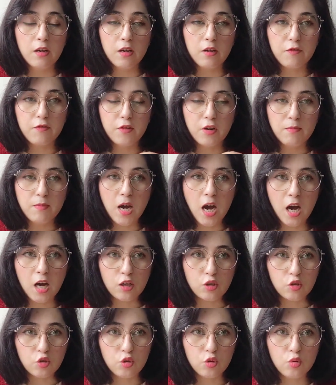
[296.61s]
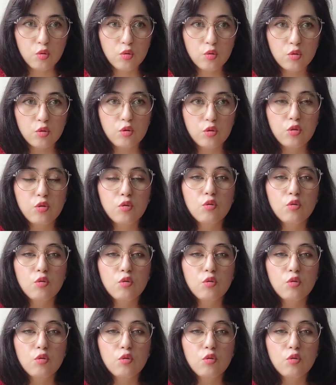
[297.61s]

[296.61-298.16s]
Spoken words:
from Hangzhou